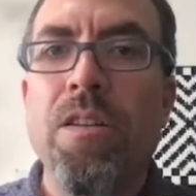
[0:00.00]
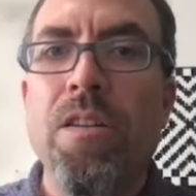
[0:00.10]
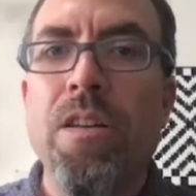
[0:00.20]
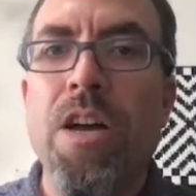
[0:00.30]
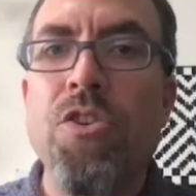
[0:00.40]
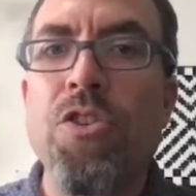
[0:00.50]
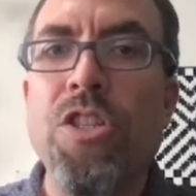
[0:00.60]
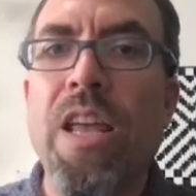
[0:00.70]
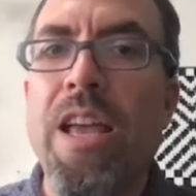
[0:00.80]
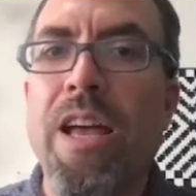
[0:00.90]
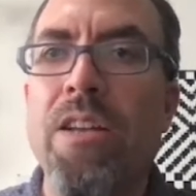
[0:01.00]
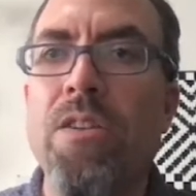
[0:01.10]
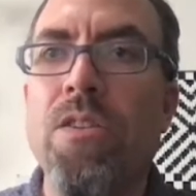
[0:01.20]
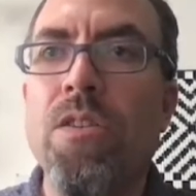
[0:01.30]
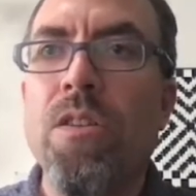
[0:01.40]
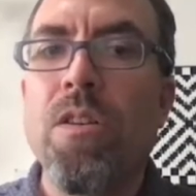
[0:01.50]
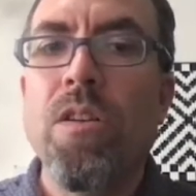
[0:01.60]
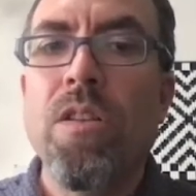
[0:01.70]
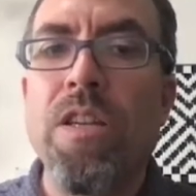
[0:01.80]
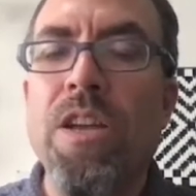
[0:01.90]
understand
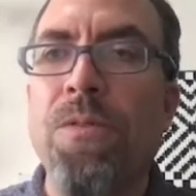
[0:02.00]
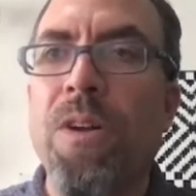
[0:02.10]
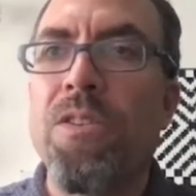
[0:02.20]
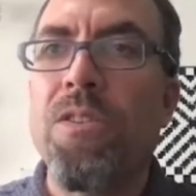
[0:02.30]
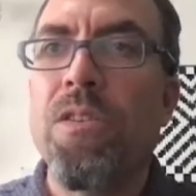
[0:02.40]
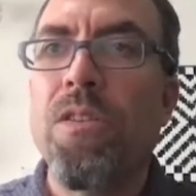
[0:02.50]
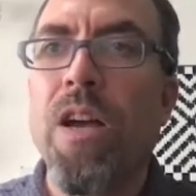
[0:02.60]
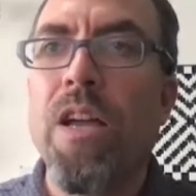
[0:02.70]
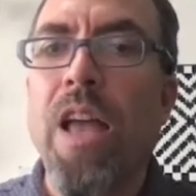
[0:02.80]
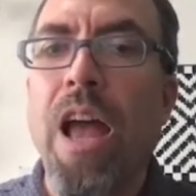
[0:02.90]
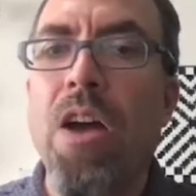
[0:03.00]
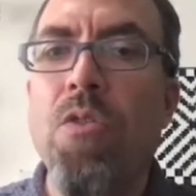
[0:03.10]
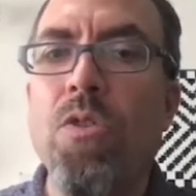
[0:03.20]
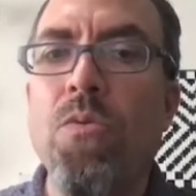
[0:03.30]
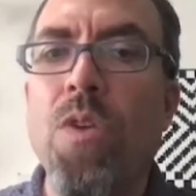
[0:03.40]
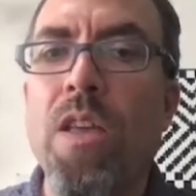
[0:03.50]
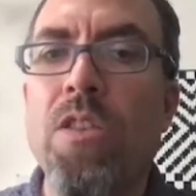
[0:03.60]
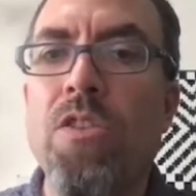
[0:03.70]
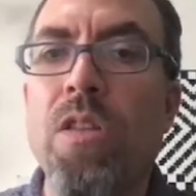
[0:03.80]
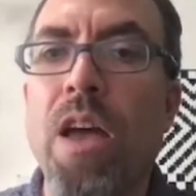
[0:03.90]
the difference, right? How do
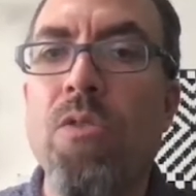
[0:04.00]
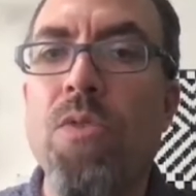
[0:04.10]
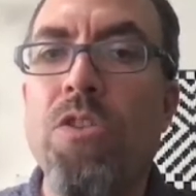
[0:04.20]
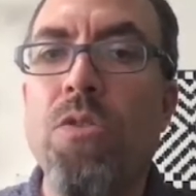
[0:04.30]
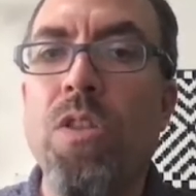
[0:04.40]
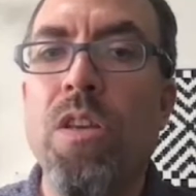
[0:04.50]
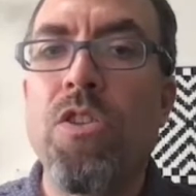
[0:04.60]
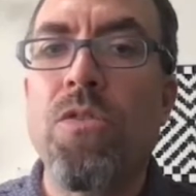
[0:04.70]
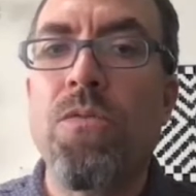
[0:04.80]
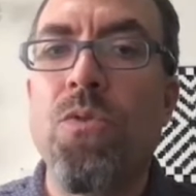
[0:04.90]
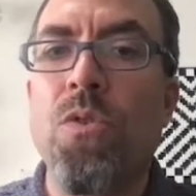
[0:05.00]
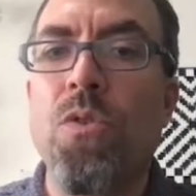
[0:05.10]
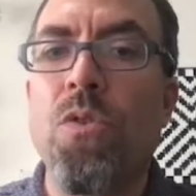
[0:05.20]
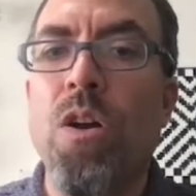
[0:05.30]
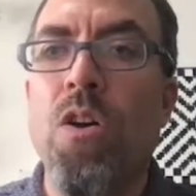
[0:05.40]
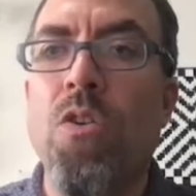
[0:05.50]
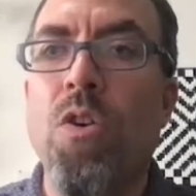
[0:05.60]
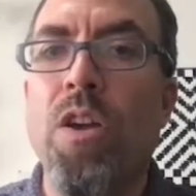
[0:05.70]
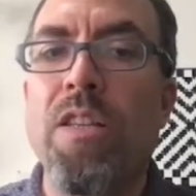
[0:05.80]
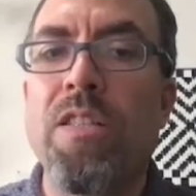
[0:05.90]
we do this for our
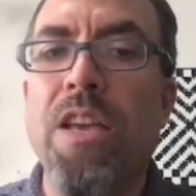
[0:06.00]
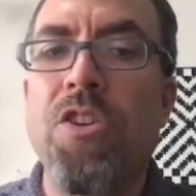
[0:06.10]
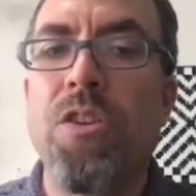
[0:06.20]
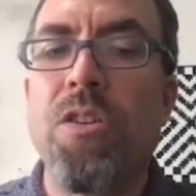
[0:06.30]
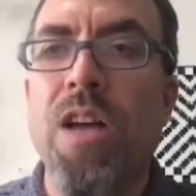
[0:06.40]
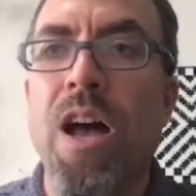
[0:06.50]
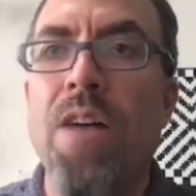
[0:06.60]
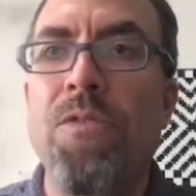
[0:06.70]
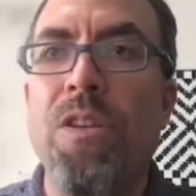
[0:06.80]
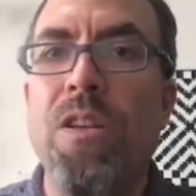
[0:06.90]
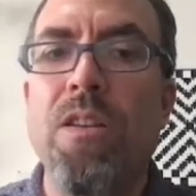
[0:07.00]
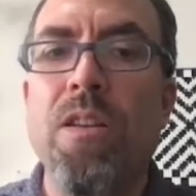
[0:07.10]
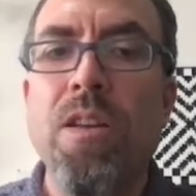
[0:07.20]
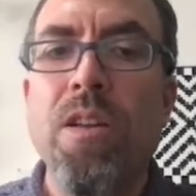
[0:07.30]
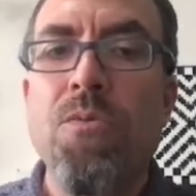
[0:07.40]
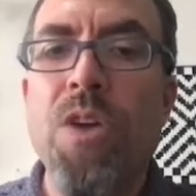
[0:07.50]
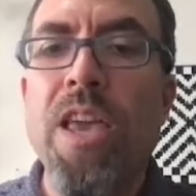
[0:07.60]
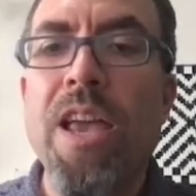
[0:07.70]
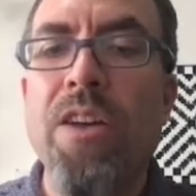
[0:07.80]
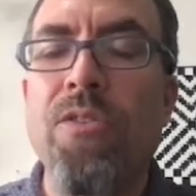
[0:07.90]
organizations? Often we
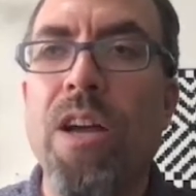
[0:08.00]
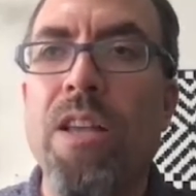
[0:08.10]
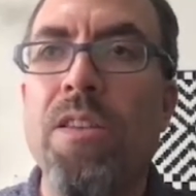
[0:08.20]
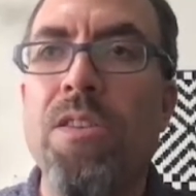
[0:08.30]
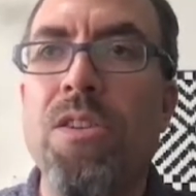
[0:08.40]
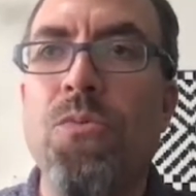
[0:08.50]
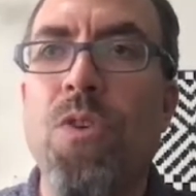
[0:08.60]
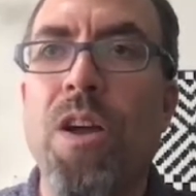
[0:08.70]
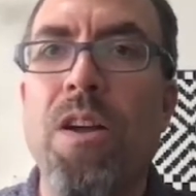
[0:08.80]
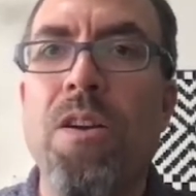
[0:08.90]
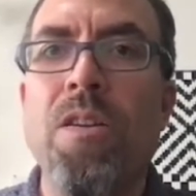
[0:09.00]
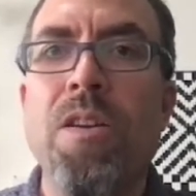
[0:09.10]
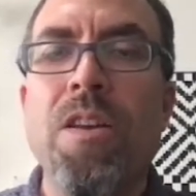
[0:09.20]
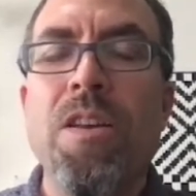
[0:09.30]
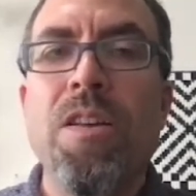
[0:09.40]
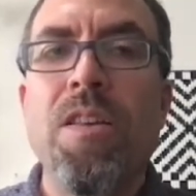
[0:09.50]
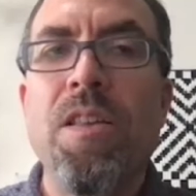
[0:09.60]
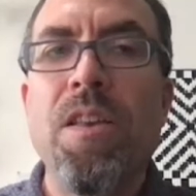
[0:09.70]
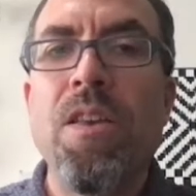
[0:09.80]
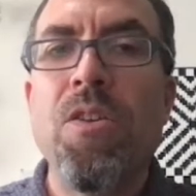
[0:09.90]
can't, right? This is where,
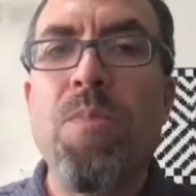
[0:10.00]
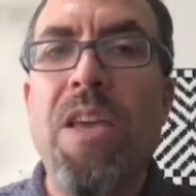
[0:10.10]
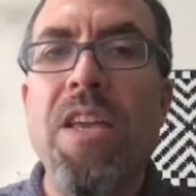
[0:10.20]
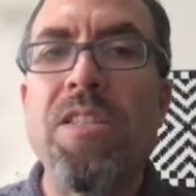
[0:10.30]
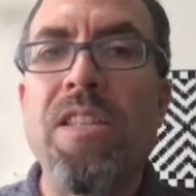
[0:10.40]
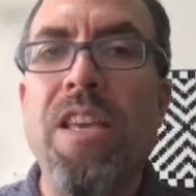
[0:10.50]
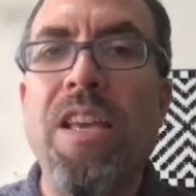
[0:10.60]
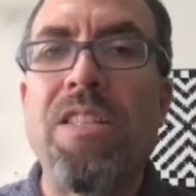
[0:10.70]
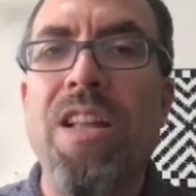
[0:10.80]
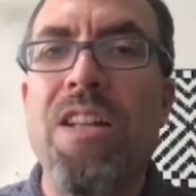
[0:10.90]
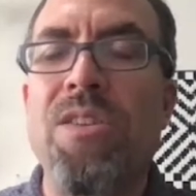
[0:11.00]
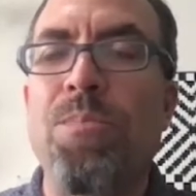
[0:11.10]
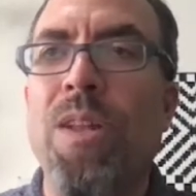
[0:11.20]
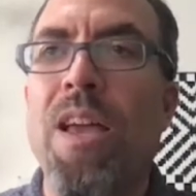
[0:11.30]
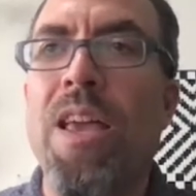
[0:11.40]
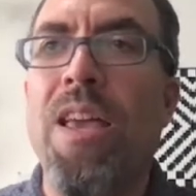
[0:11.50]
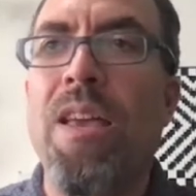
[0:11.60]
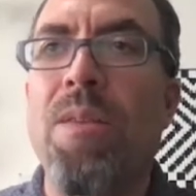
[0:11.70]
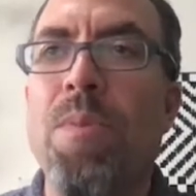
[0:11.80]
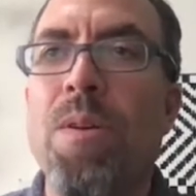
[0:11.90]
you know, McKinsey gets lots of
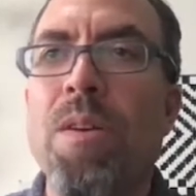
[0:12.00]
blame